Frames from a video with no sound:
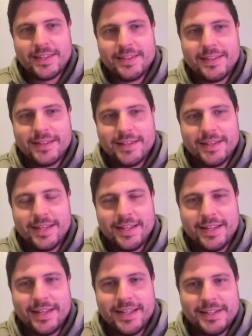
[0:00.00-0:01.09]

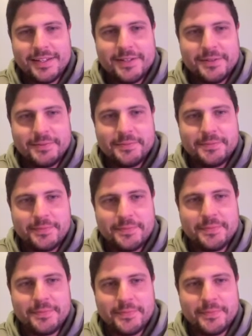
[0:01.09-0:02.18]

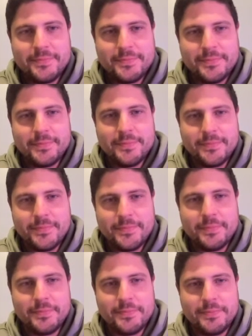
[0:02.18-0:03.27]

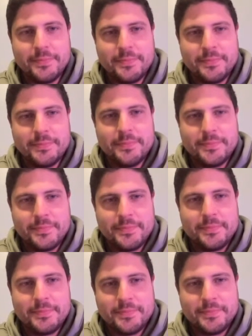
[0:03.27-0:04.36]

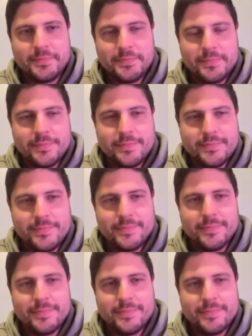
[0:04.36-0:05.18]
No words are spoken by the person on screen.